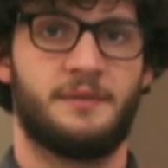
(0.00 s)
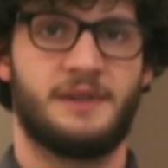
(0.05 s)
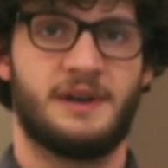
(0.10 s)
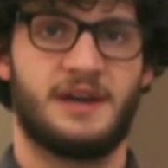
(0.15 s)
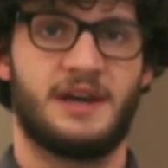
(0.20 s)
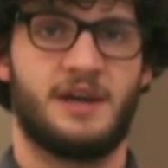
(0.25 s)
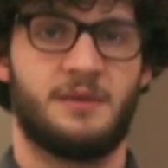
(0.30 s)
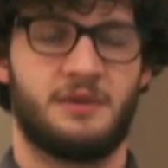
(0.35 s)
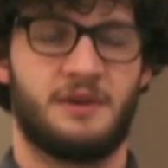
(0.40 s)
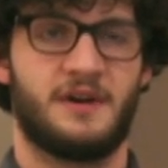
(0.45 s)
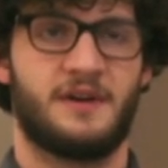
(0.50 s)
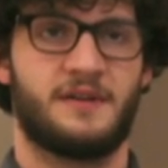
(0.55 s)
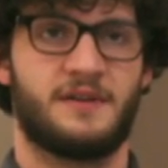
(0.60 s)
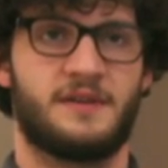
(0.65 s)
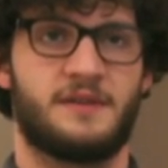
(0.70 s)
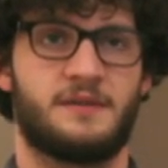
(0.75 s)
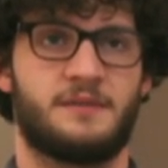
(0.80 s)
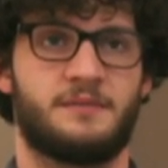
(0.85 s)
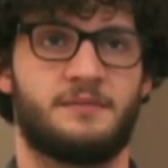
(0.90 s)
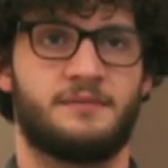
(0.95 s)
they came to
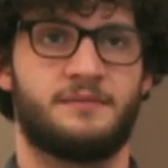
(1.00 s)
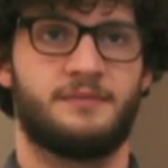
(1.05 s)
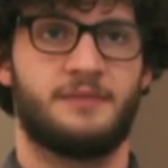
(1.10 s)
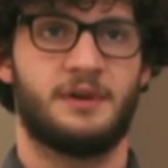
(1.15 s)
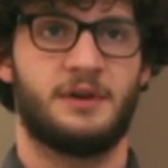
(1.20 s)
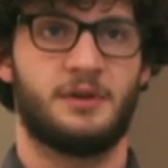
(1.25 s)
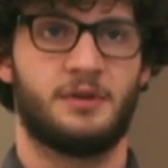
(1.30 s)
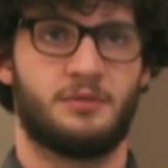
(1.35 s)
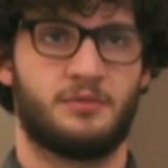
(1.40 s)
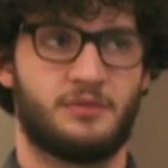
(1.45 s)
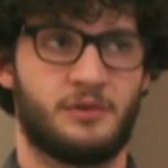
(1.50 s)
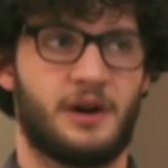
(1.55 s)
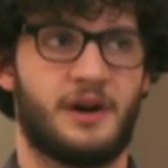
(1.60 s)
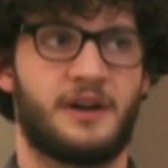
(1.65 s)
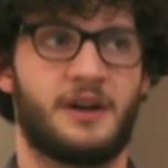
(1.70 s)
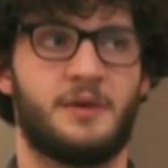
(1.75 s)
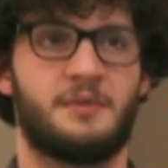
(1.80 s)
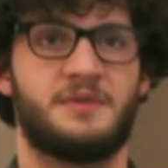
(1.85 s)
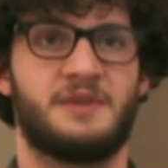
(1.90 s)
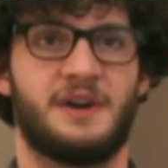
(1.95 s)
us and
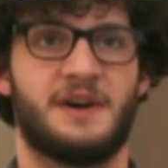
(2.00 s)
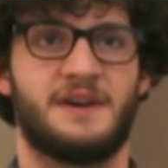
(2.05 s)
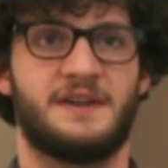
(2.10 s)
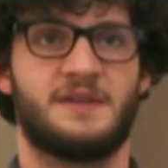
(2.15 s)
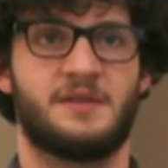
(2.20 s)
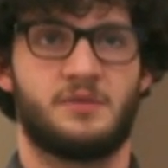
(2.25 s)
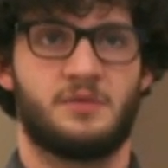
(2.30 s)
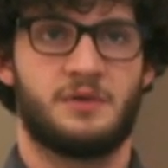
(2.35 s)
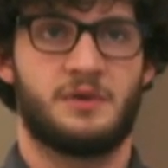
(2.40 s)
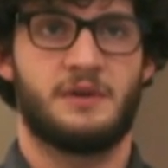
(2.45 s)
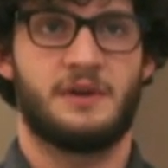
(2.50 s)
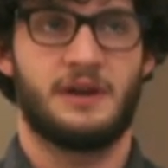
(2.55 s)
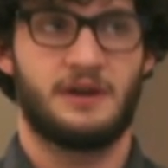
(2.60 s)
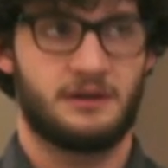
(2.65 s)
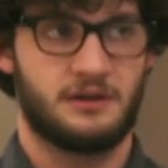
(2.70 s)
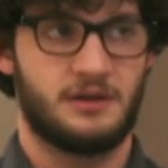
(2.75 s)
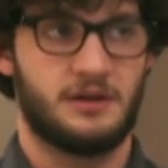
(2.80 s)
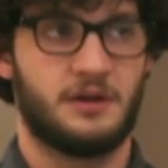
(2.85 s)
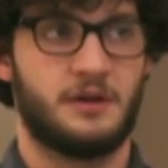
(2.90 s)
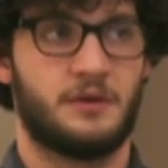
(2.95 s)
brought it up to us, and we were like,